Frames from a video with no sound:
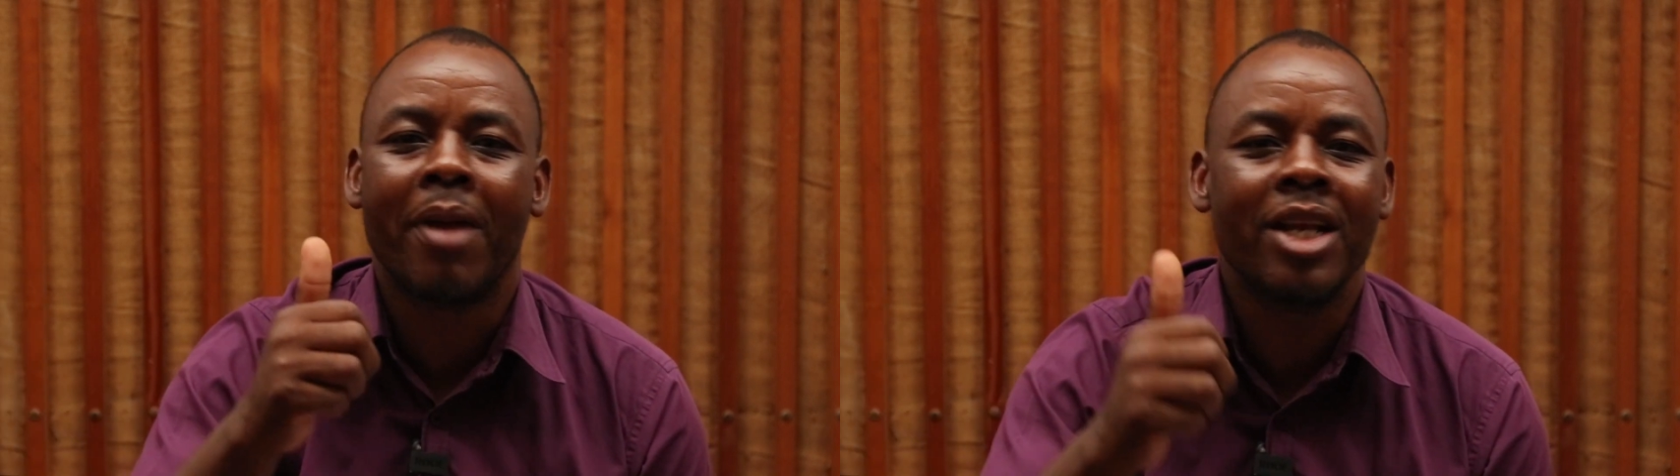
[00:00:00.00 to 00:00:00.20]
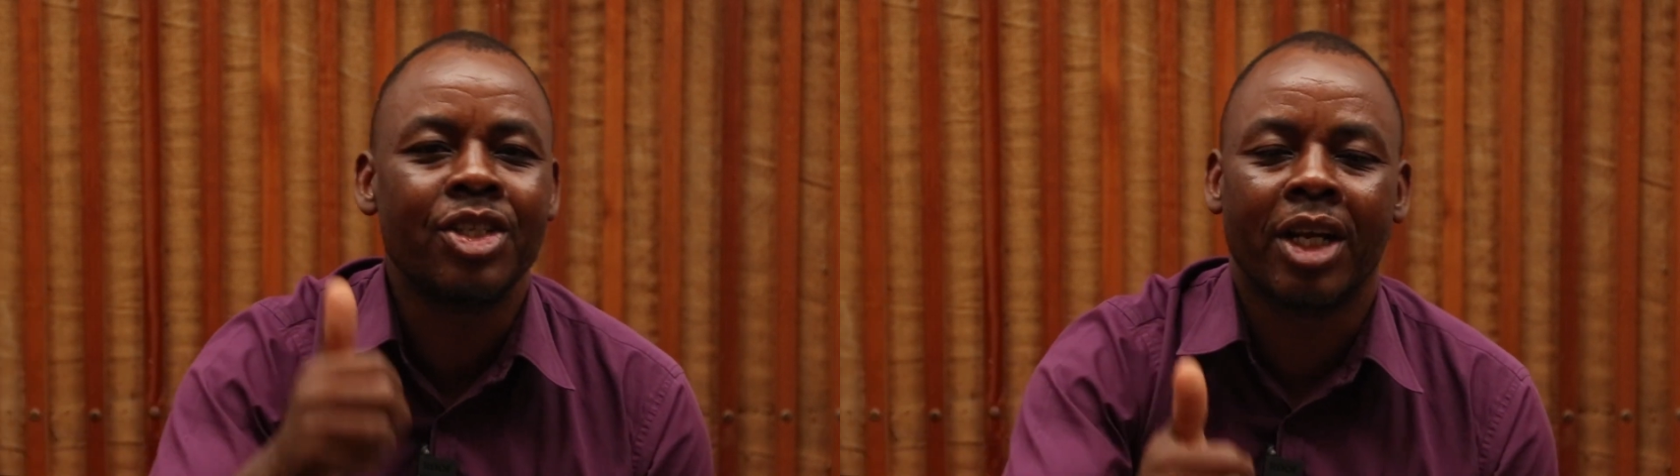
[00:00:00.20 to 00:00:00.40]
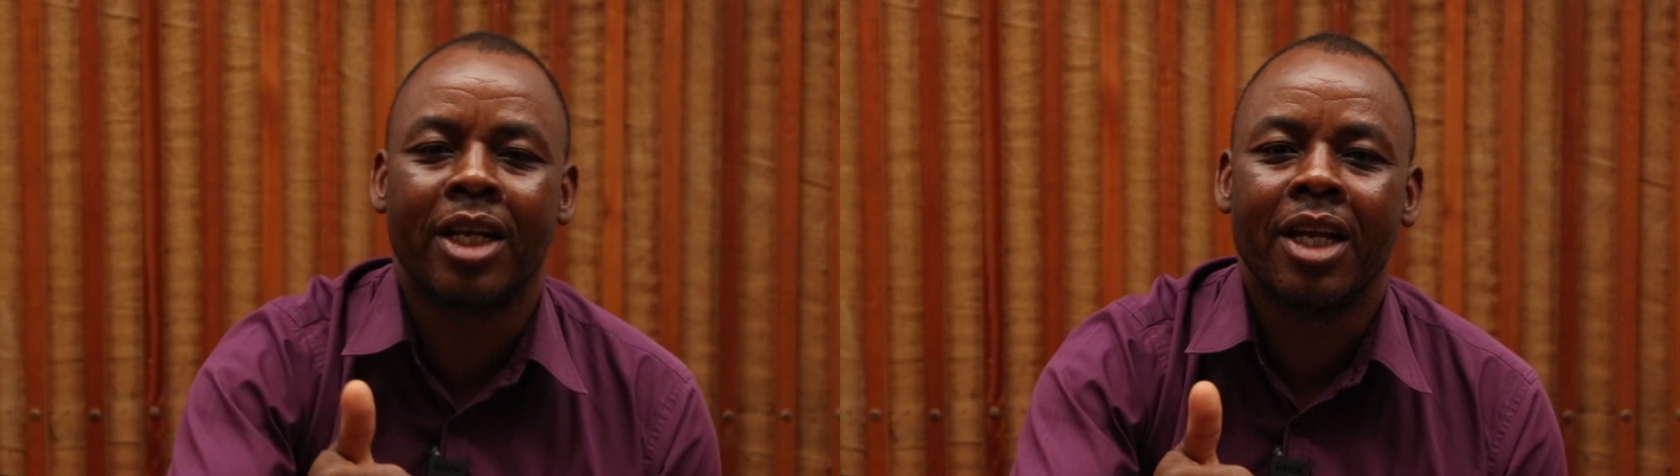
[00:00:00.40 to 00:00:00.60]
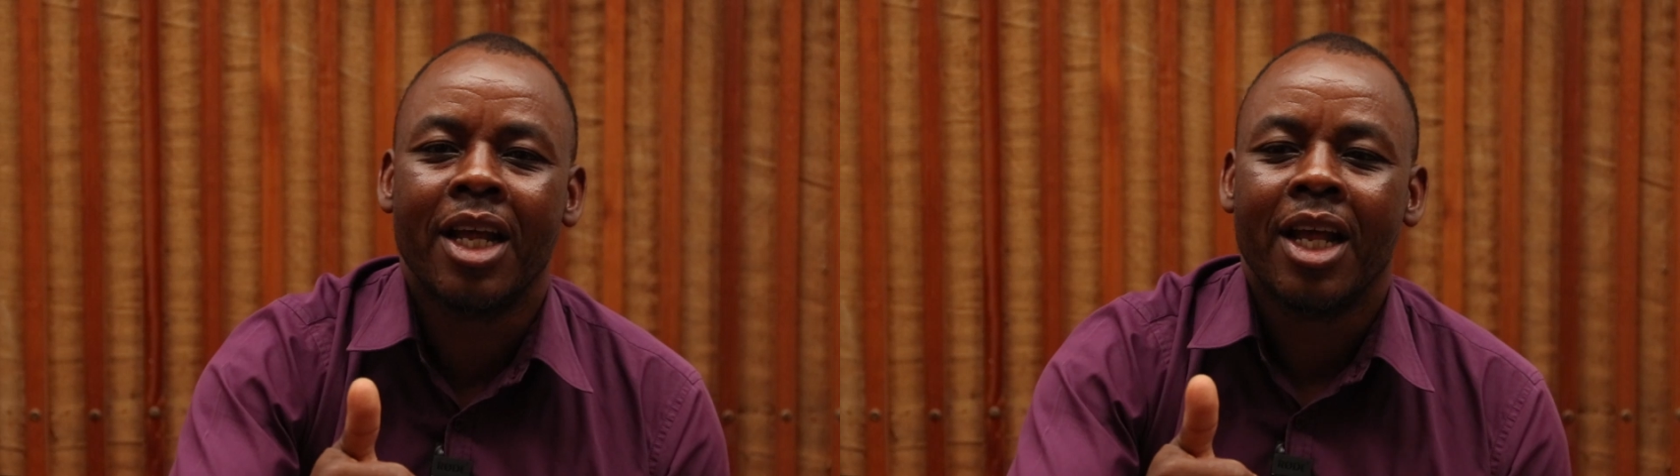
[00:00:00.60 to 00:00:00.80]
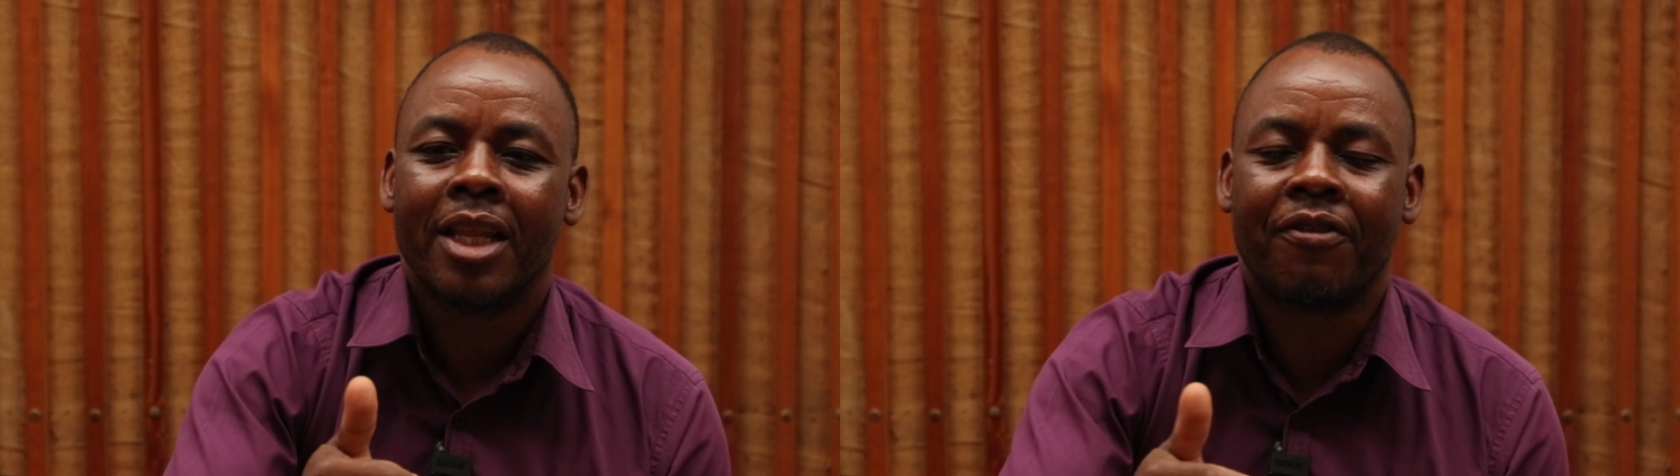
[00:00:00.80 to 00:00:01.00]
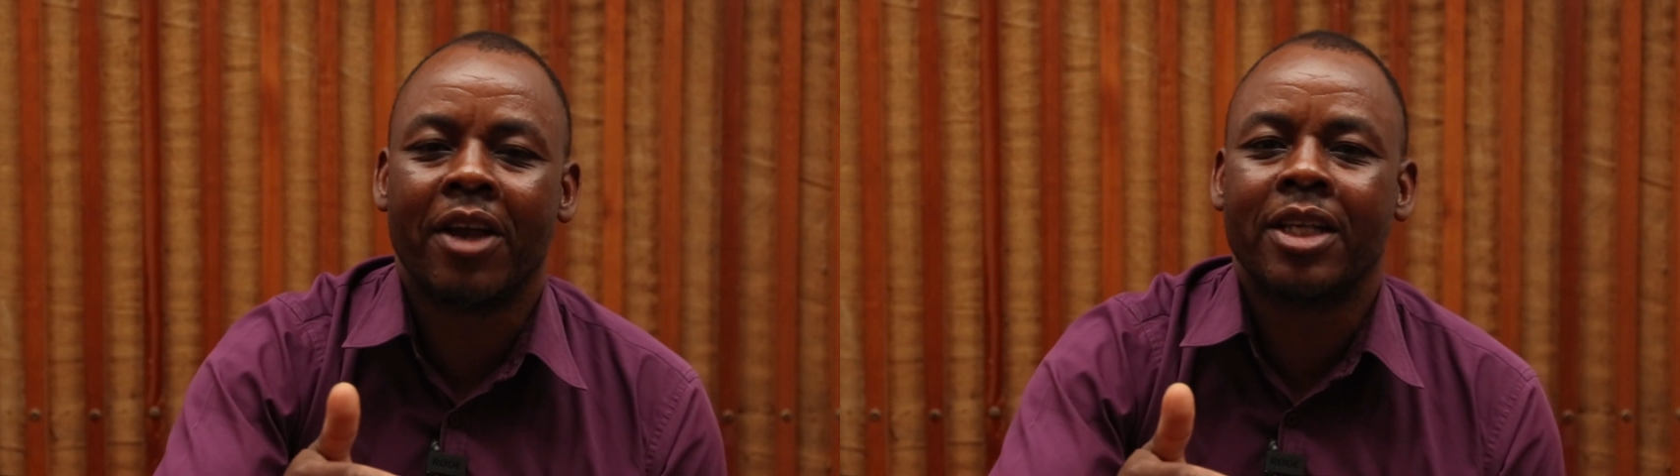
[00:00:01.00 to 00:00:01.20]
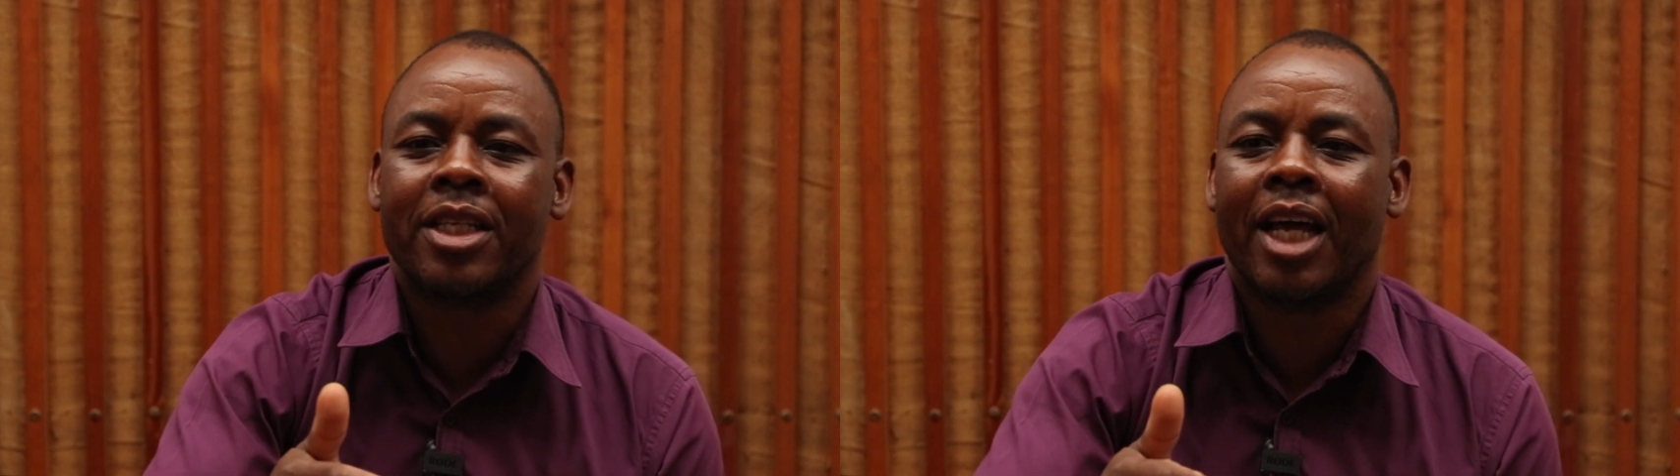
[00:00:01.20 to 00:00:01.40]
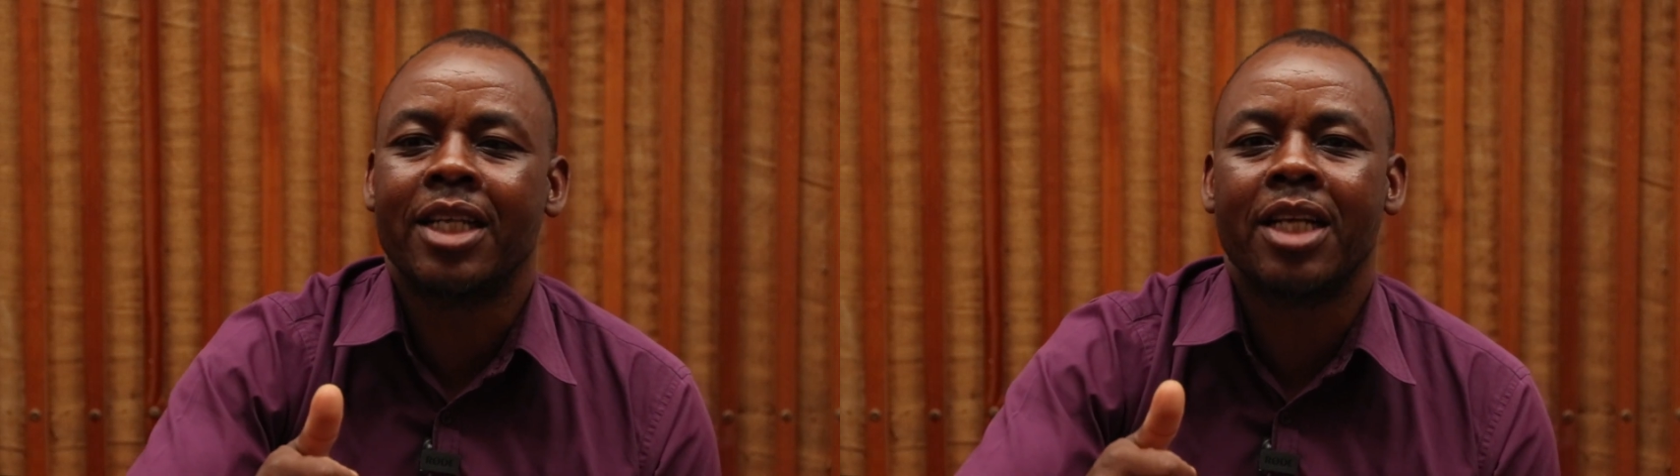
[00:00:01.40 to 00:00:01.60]
mention the
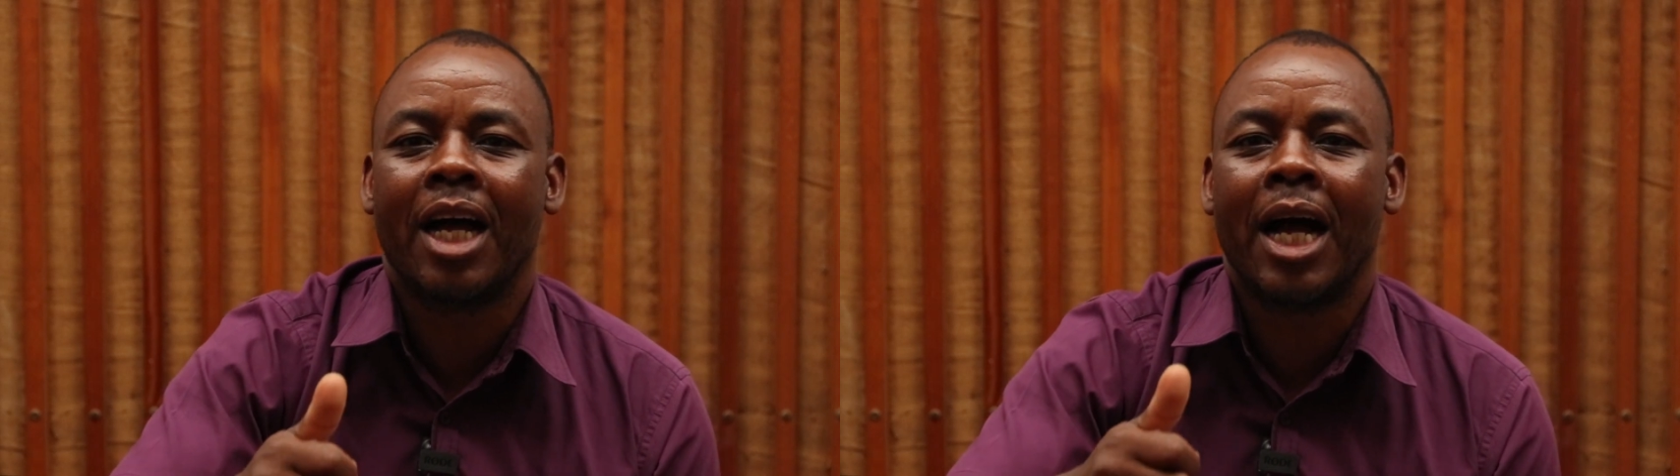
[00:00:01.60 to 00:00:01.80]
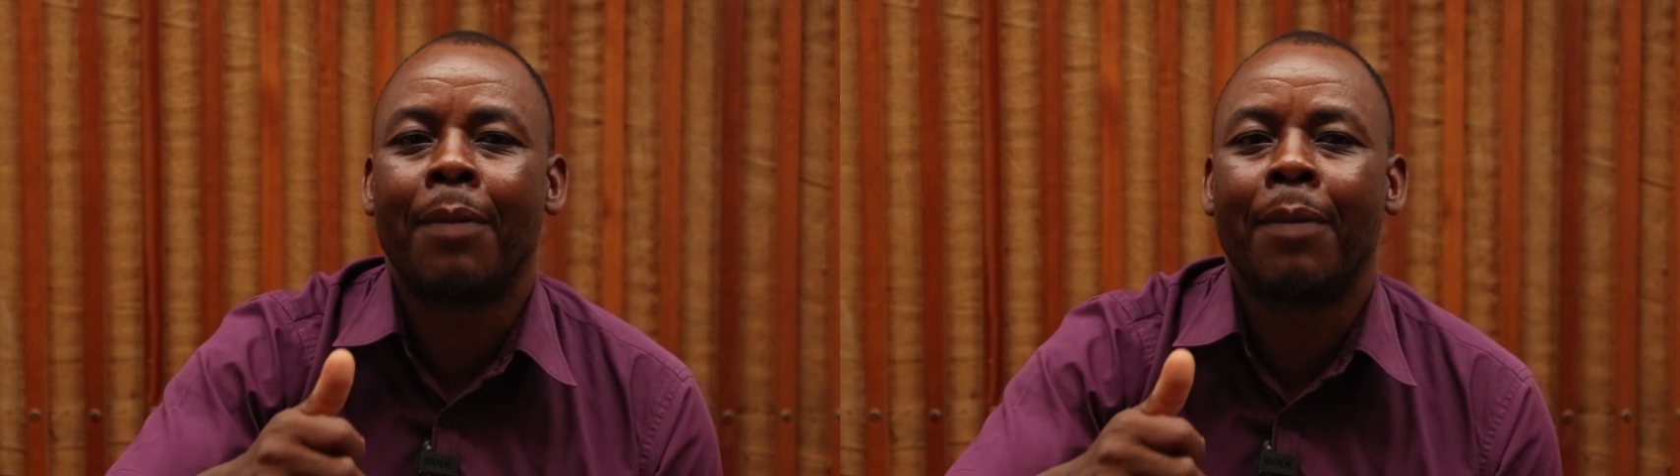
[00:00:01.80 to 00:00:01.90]
fact that